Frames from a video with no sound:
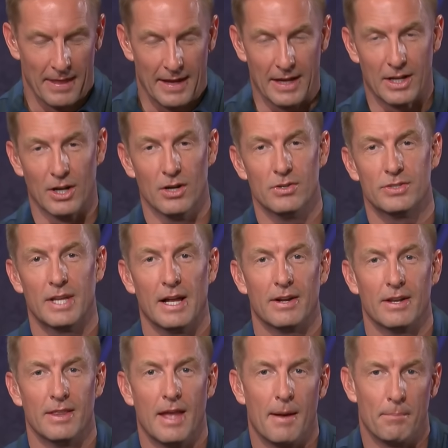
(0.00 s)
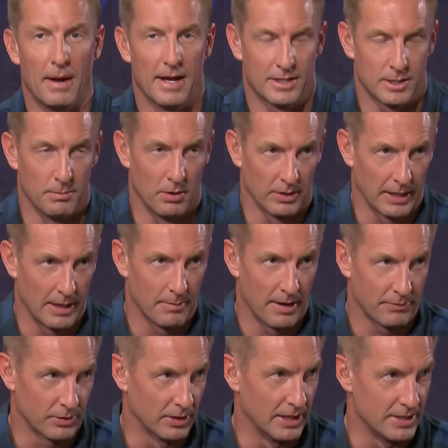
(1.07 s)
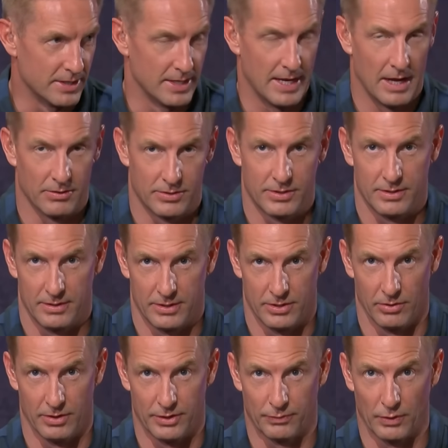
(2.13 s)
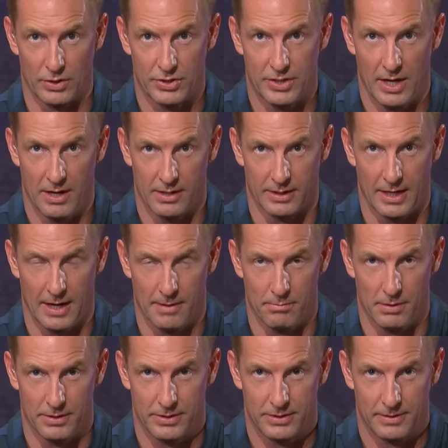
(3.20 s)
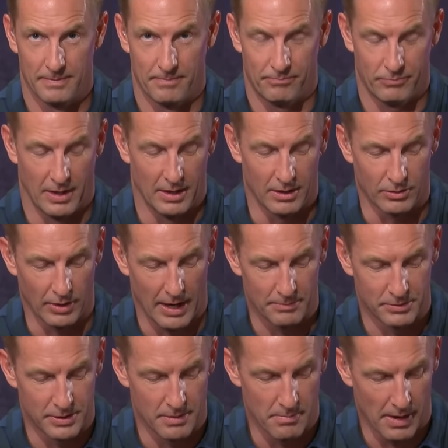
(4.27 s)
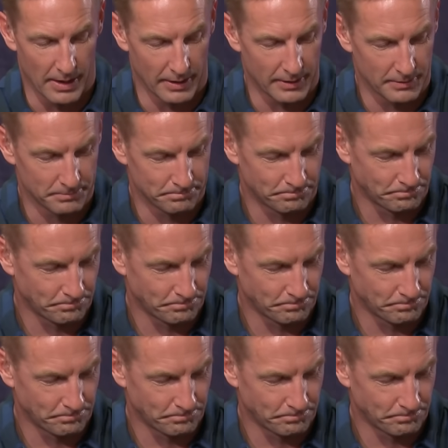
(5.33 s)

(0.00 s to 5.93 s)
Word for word: He goes out in that basketball game after he's announced. So his first day on campus, and he grabs the mic.